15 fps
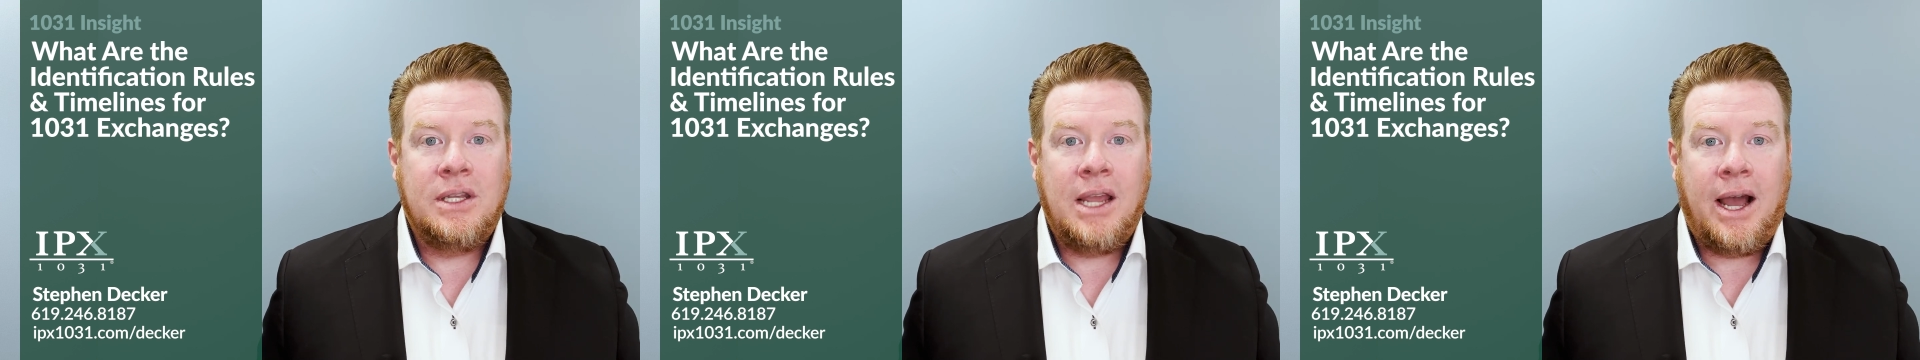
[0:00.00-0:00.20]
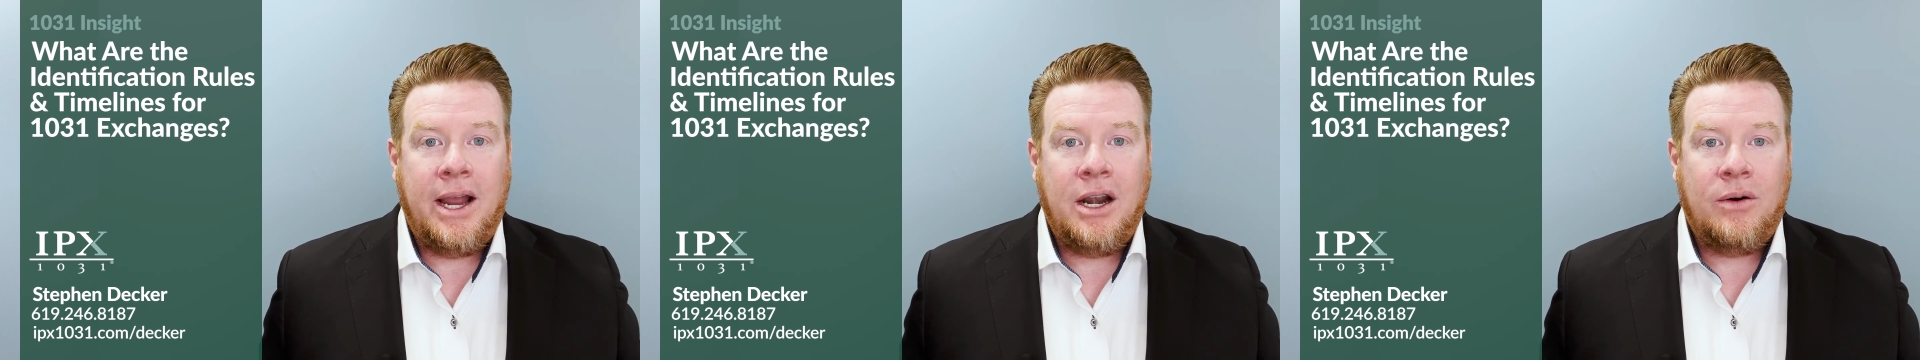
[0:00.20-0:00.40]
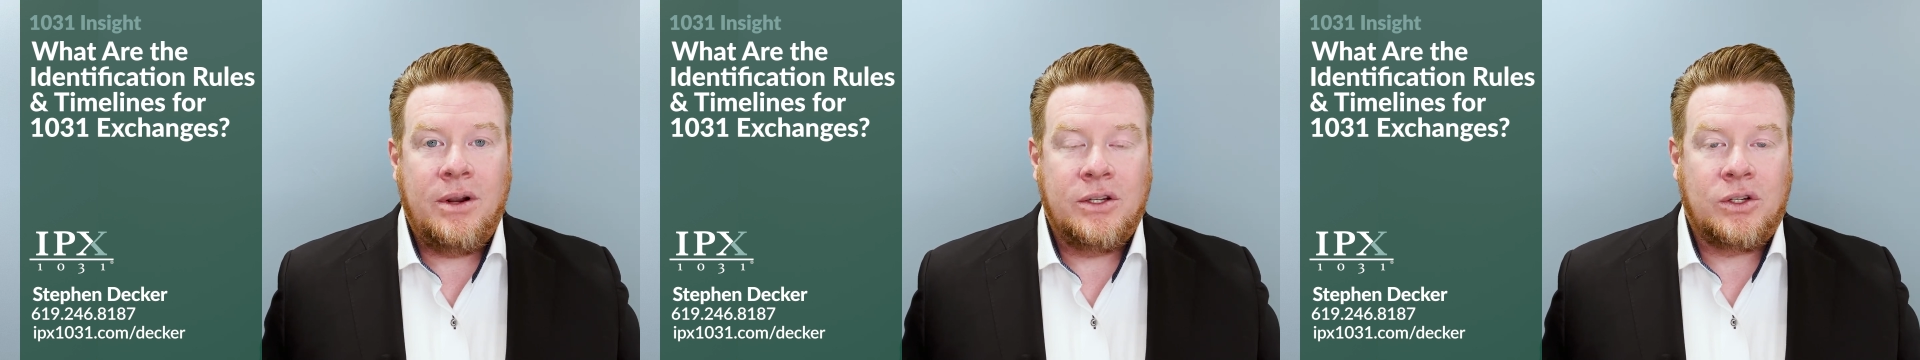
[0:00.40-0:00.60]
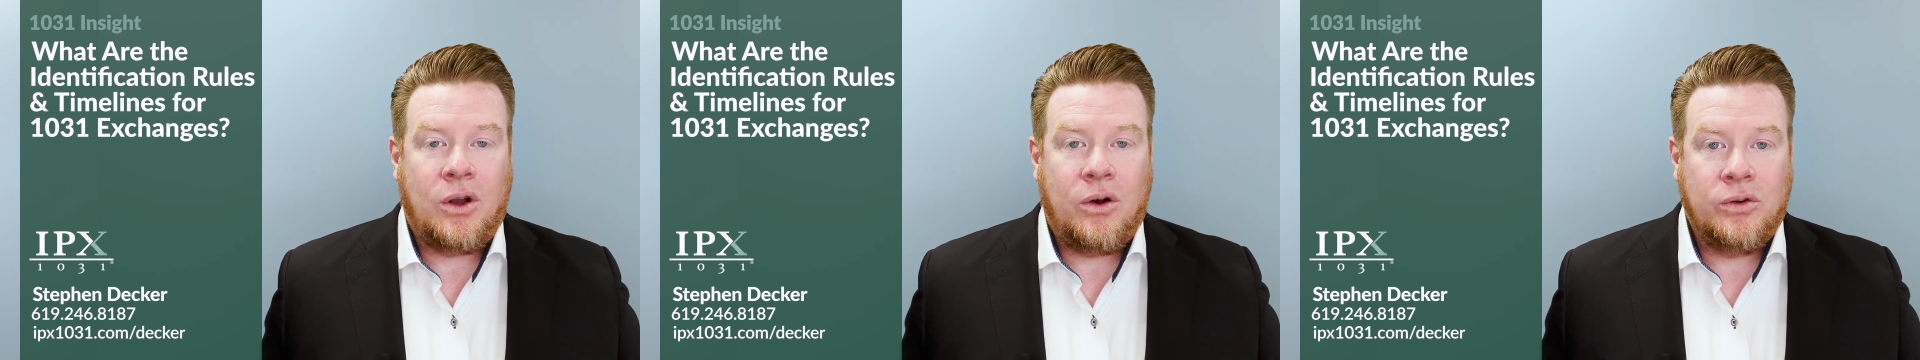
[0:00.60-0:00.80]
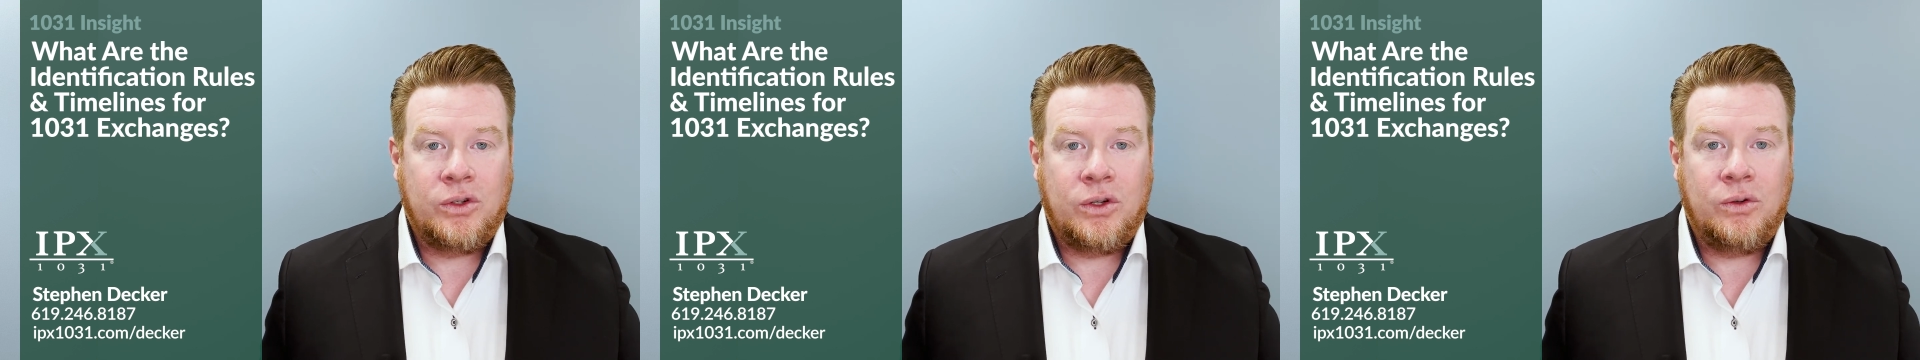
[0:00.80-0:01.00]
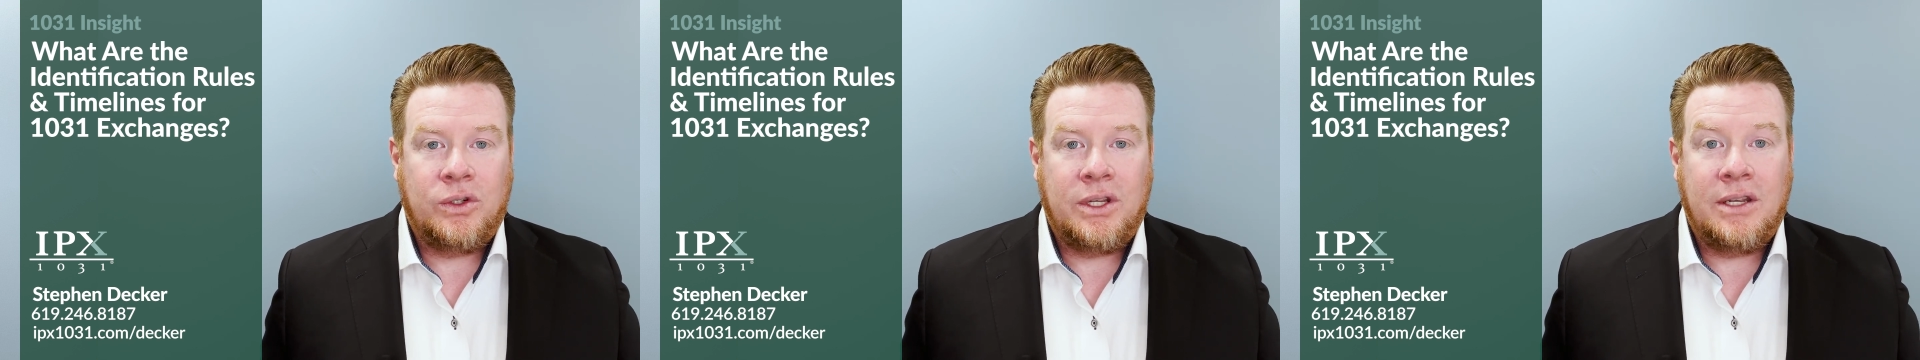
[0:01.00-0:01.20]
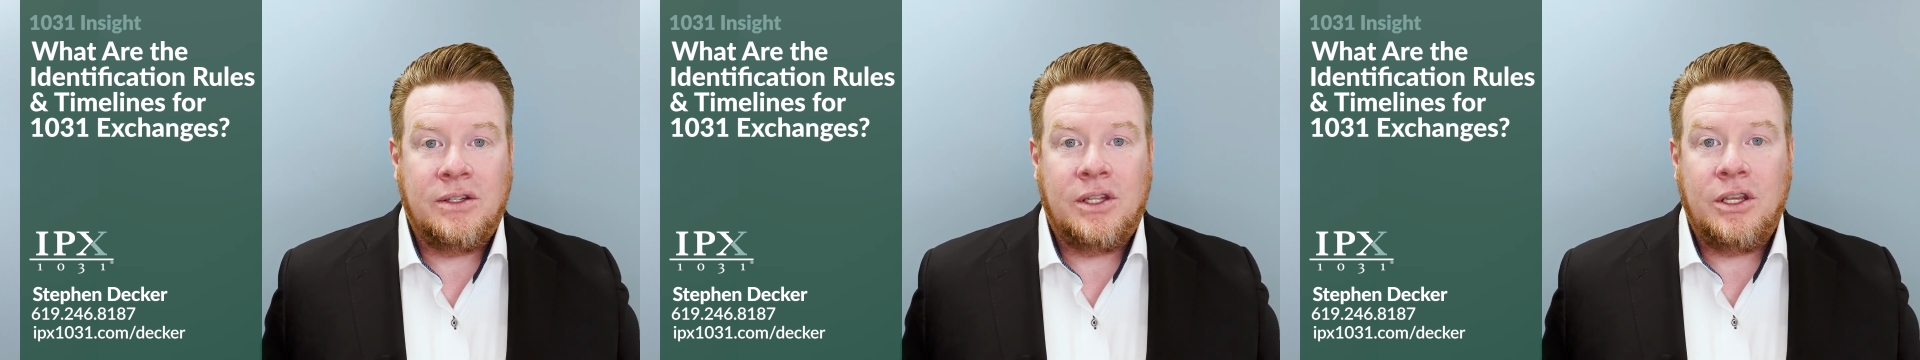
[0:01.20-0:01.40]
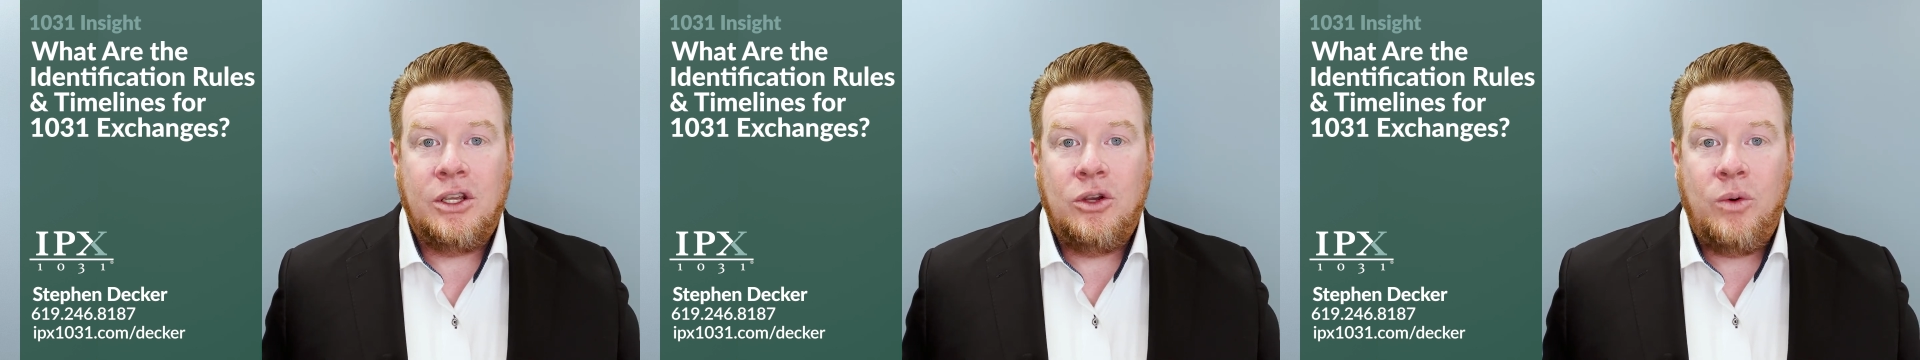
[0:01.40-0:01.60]
the IRS also
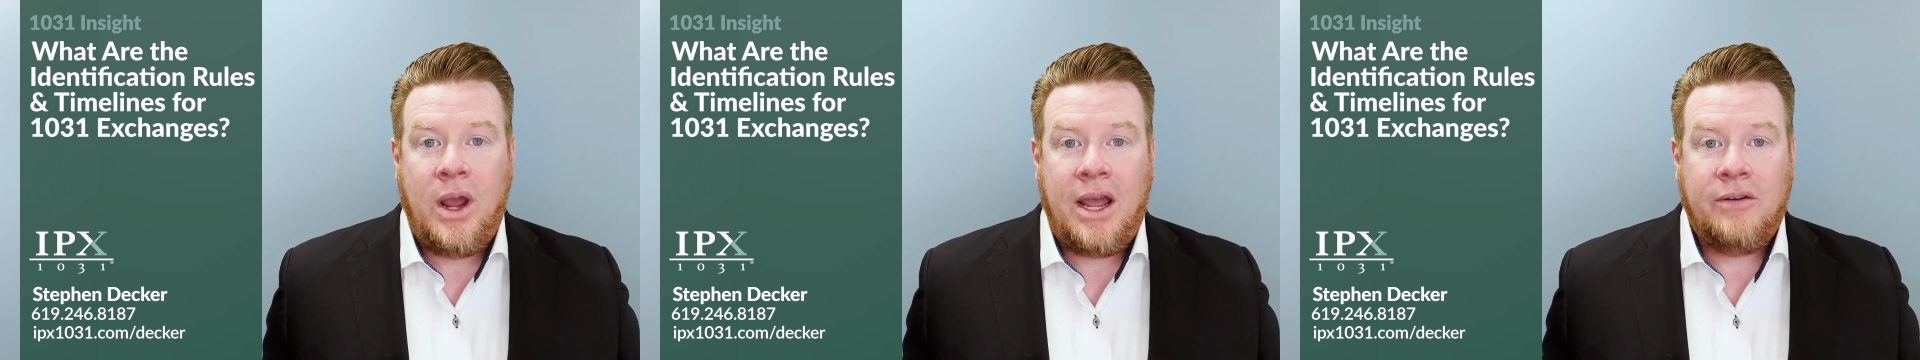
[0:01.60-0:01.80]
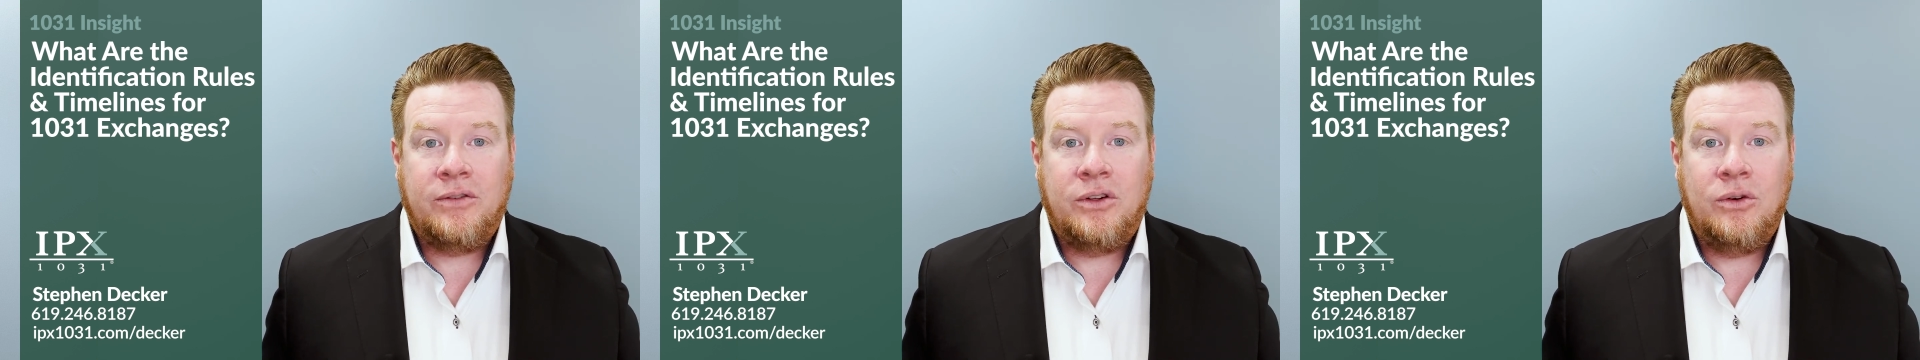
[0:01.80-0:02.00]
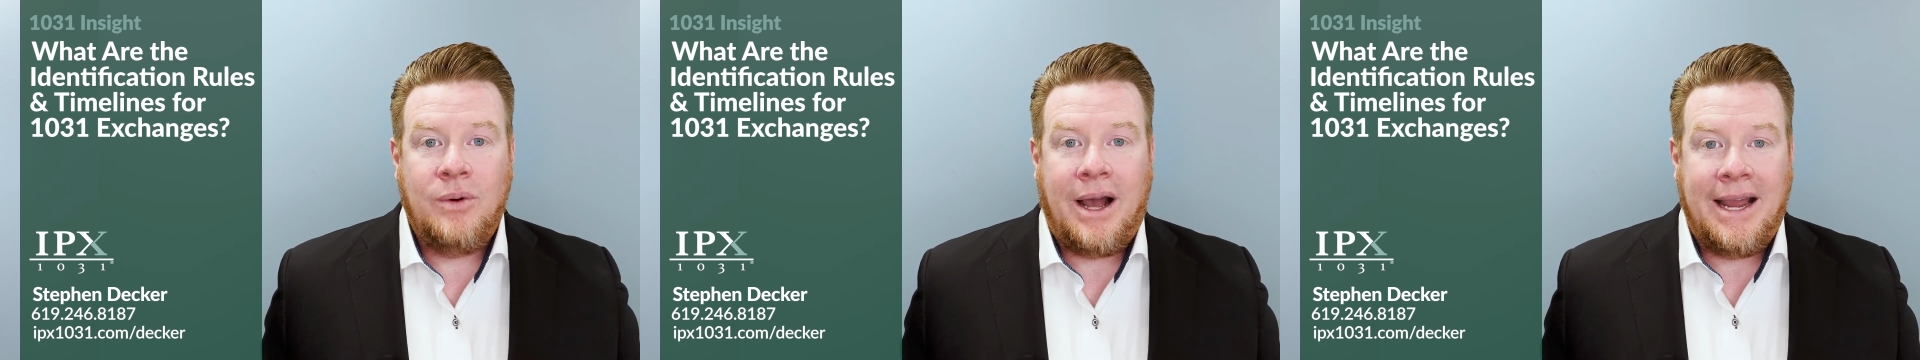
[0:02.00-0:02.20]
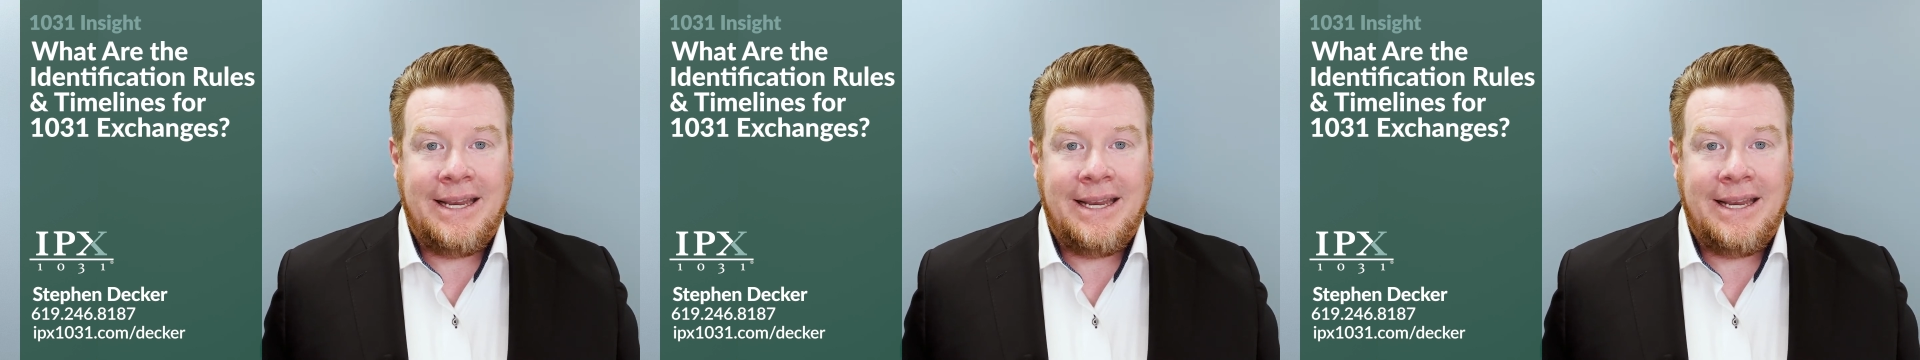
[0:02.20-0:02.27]
says that you have to